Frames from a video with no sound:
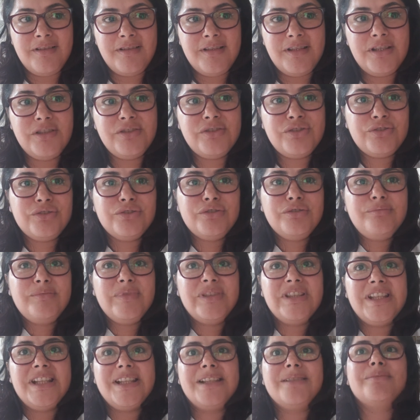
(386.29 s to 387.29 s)
You should
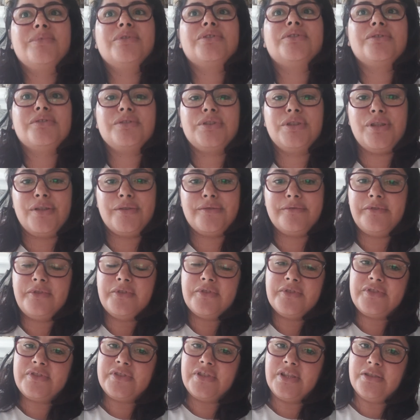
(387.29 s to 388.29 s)
be able to love
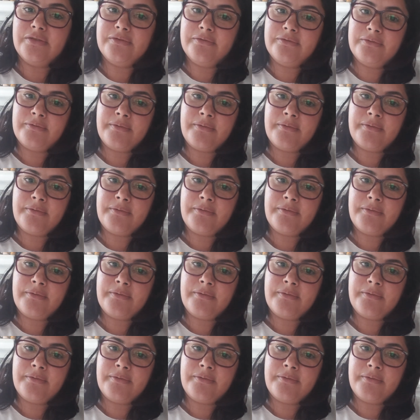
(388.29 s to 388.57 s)
yourself.